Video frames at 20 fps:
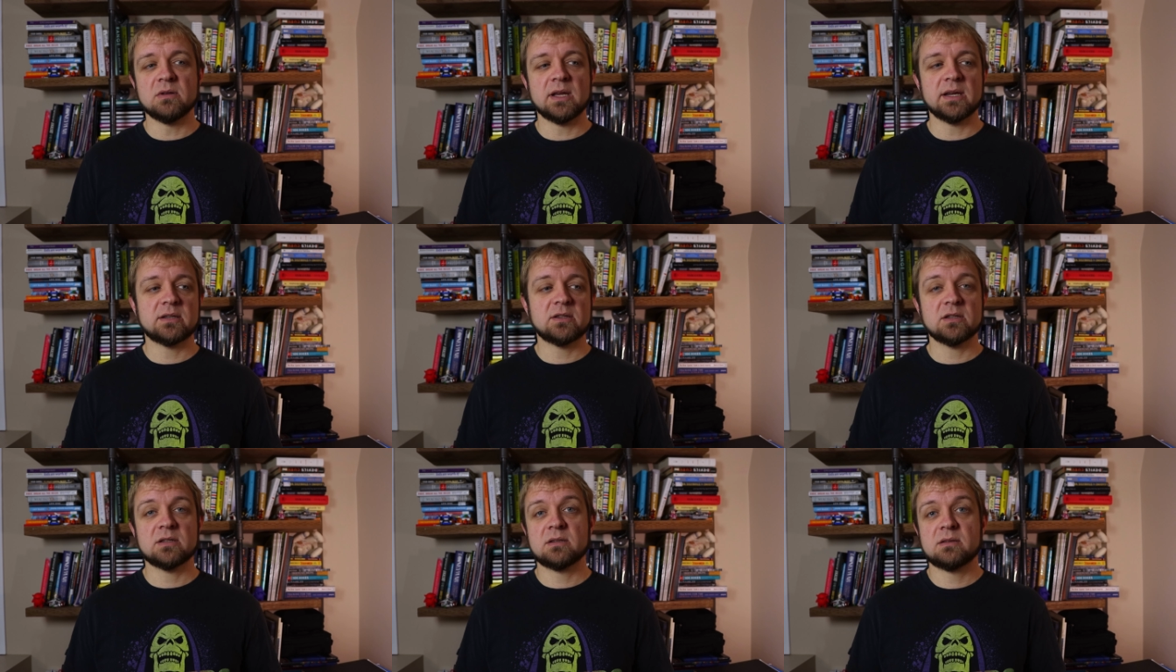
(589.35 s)

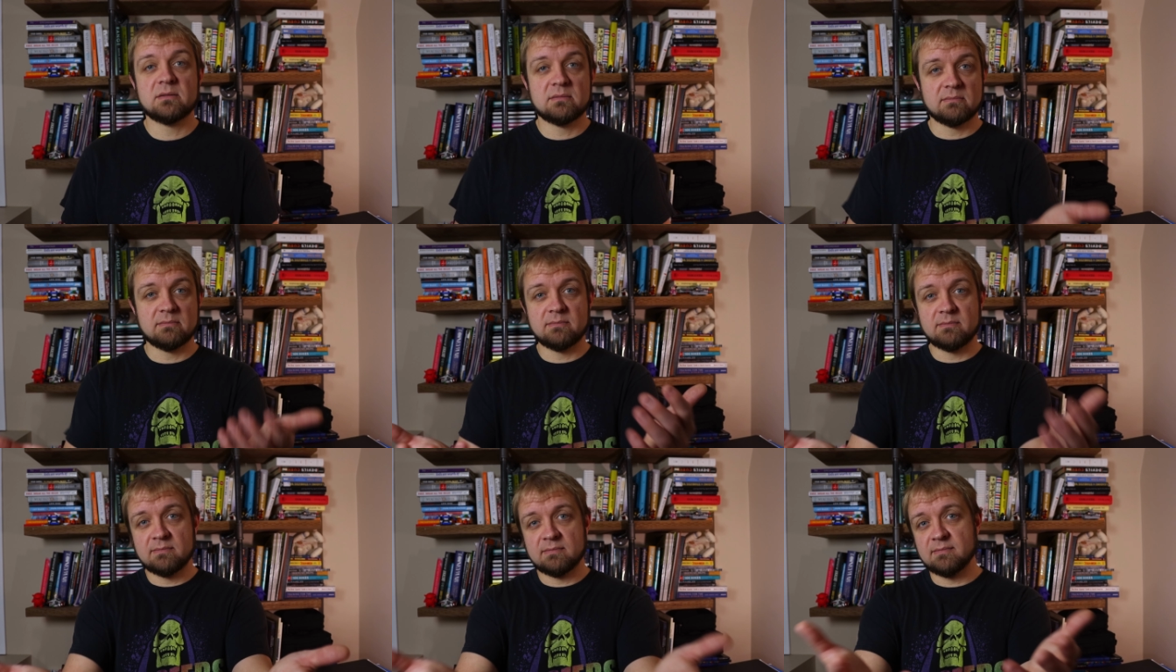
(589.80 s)
Like just
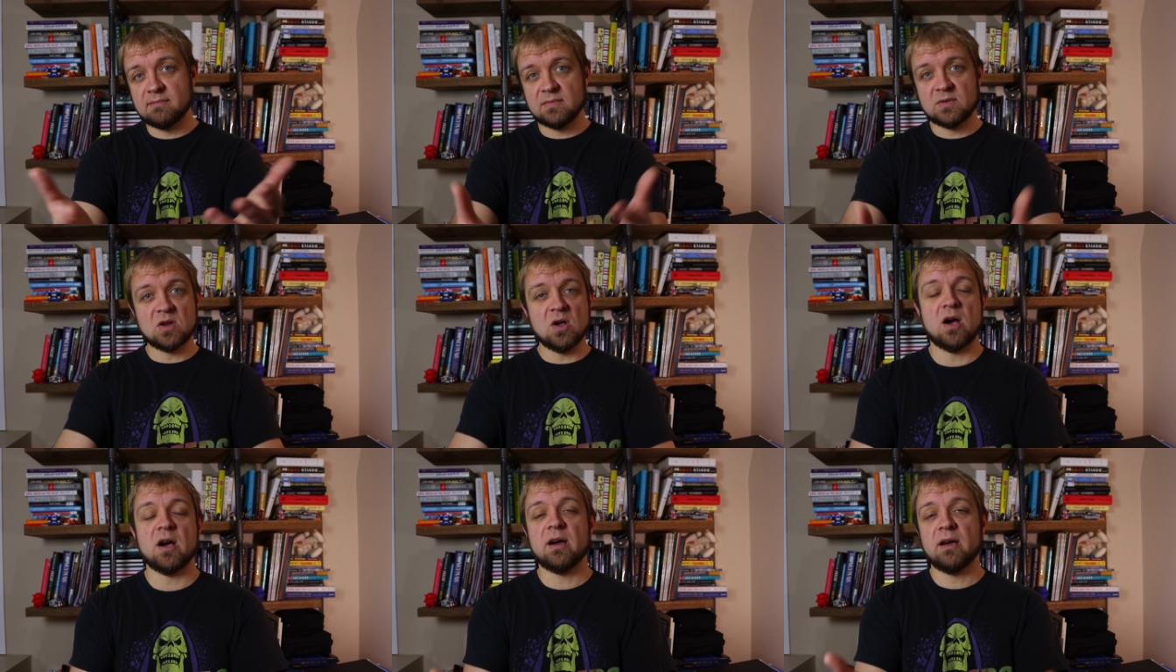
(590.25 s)

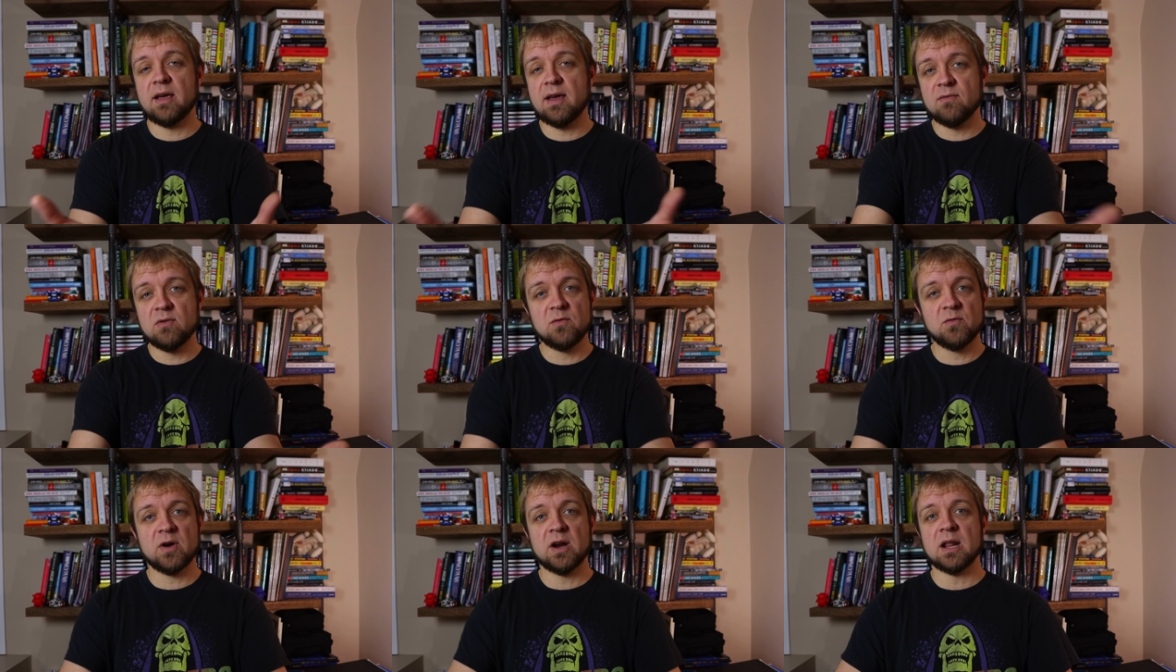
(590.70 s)
uh,
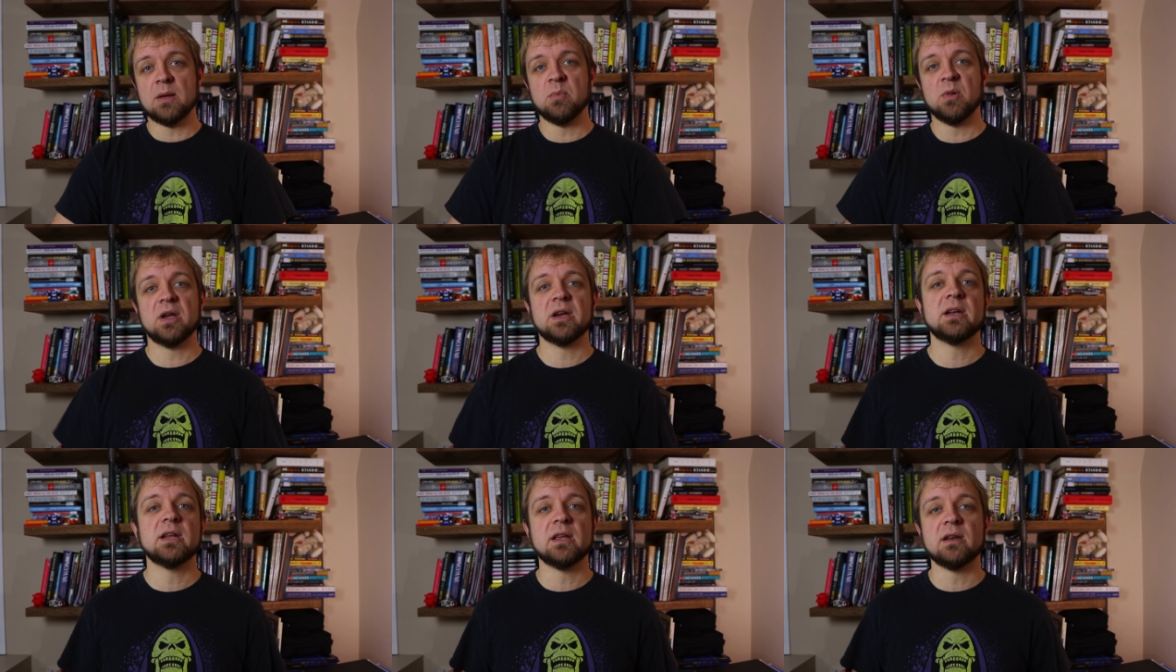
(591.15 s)
every Friday,
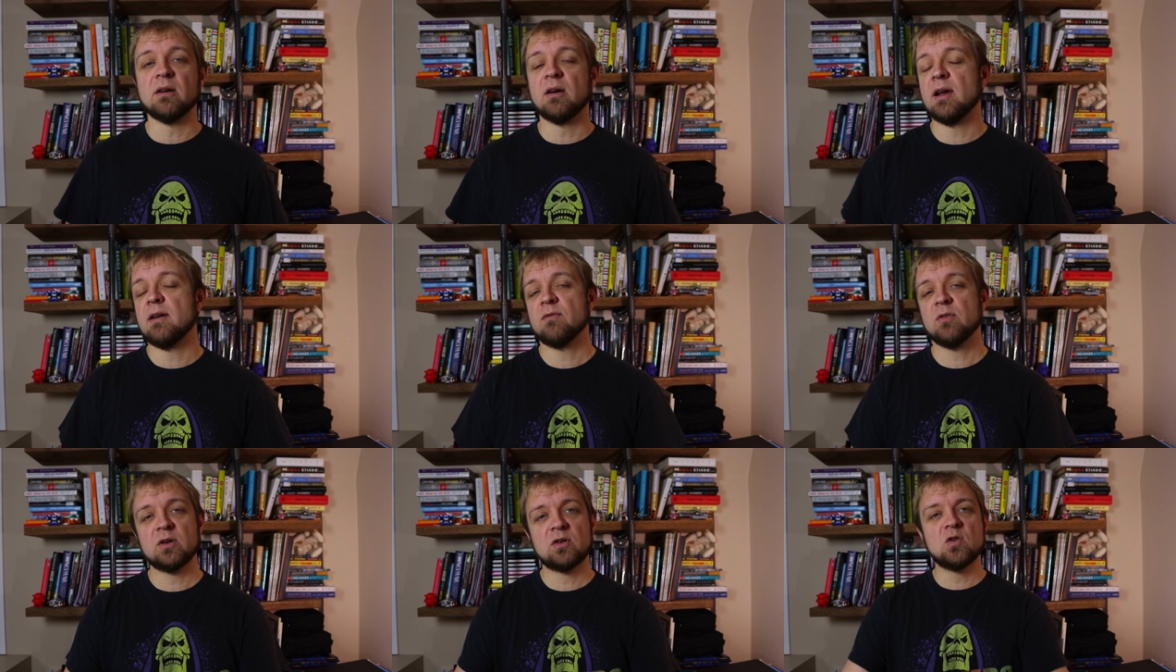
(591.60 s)
plug it in, or
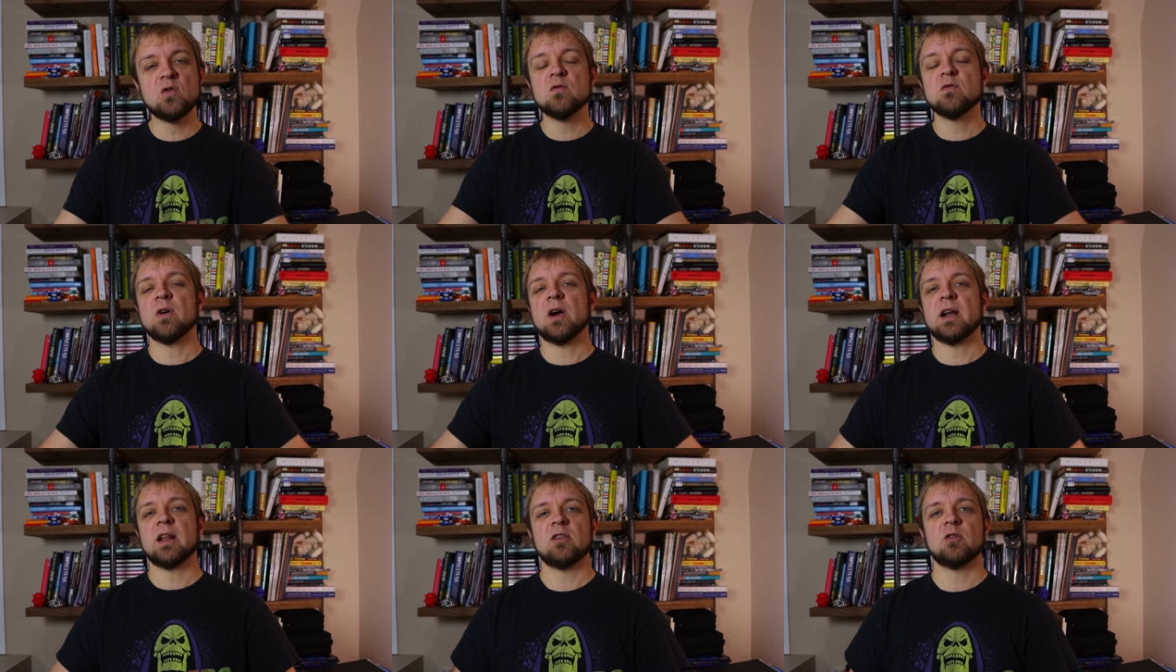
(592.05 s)
every two
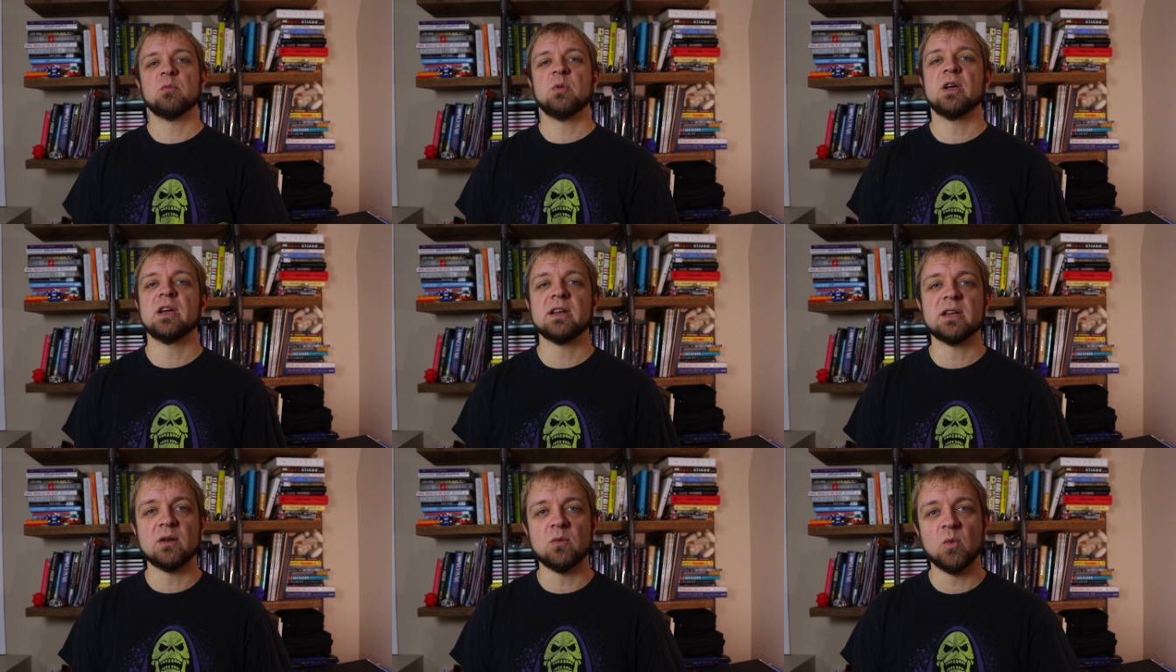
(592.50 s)
Fridays,
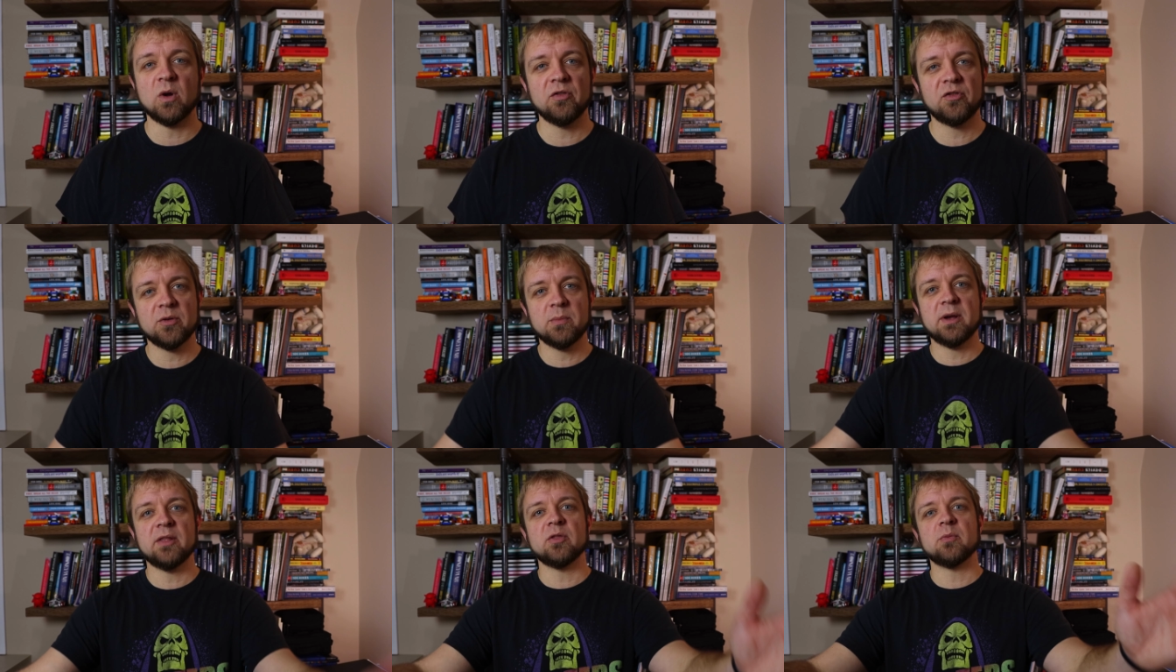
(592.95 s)
plug it in. Once
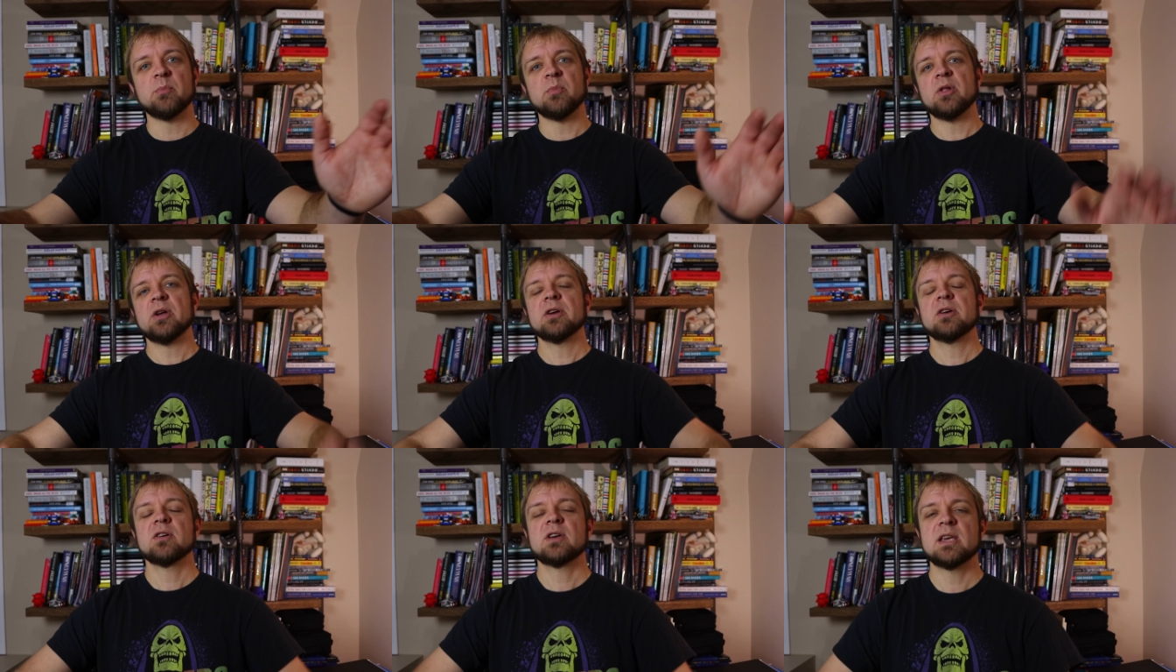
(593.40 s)
a month,
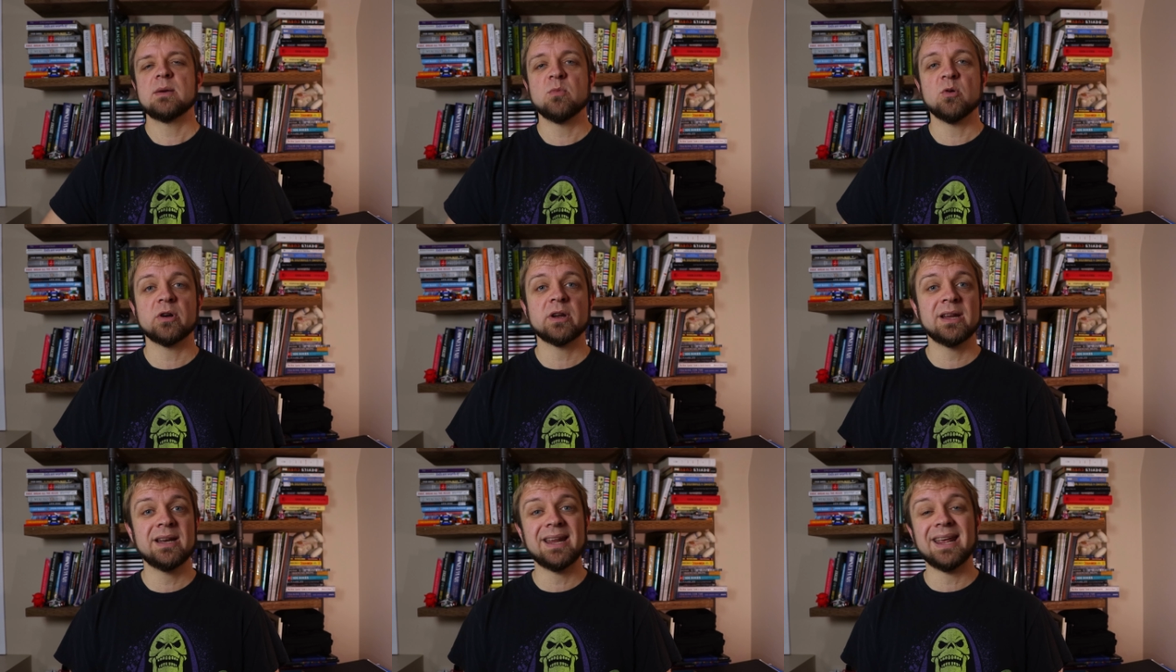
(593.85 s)
plug your
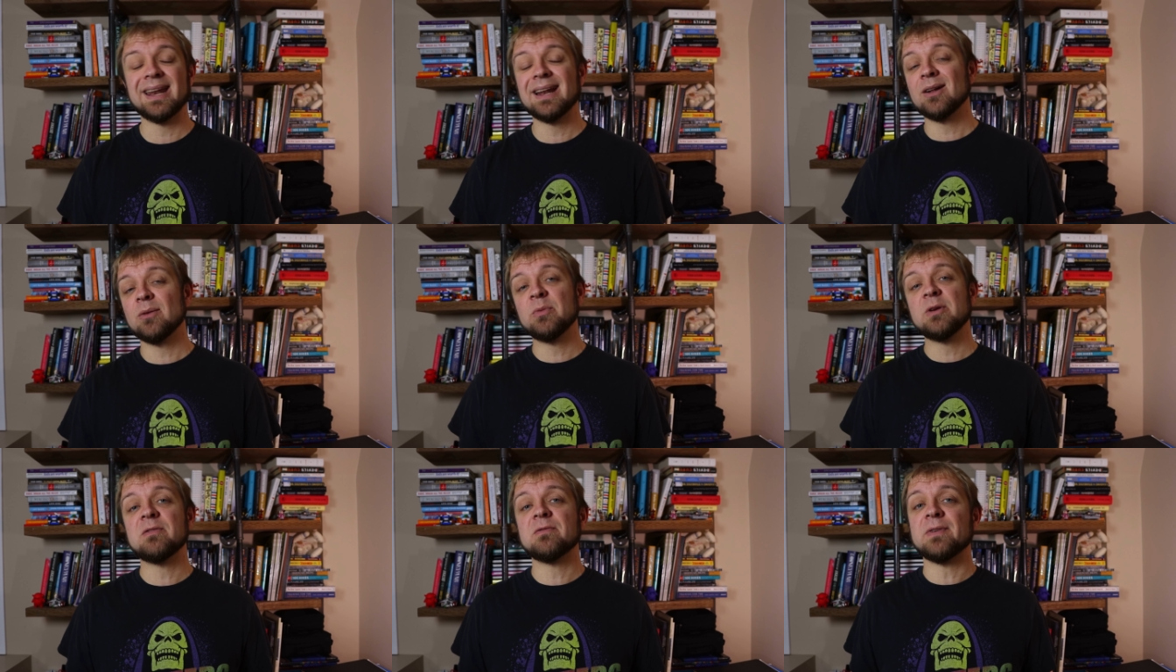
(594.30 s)
keyboard in and
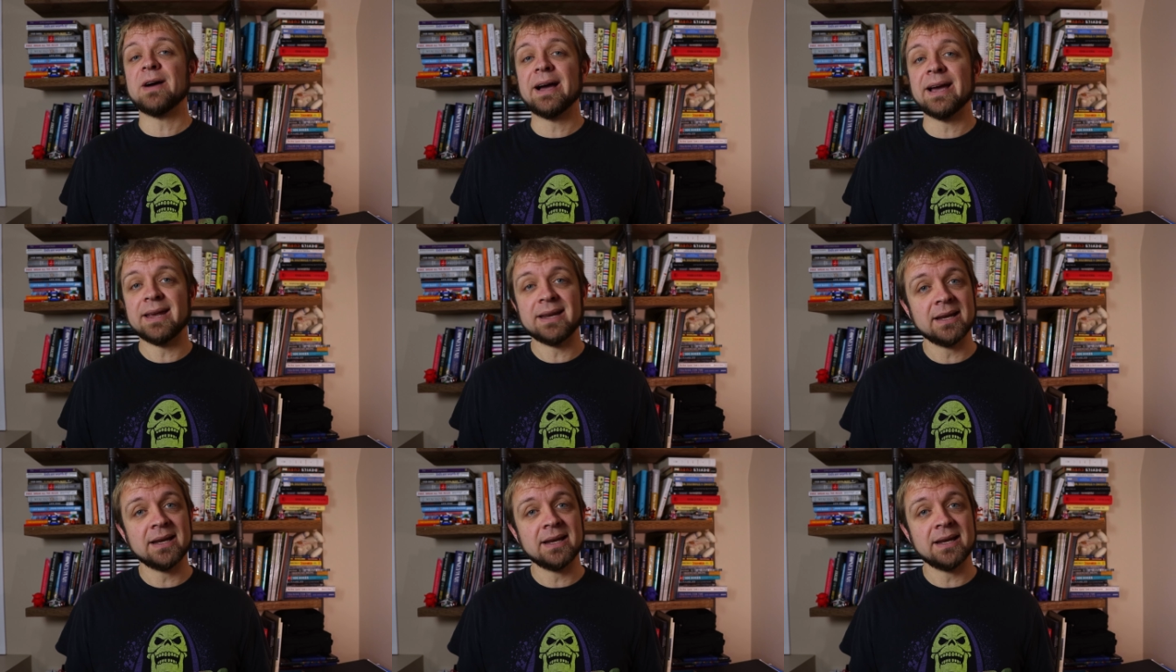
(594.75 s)
it'll be fine.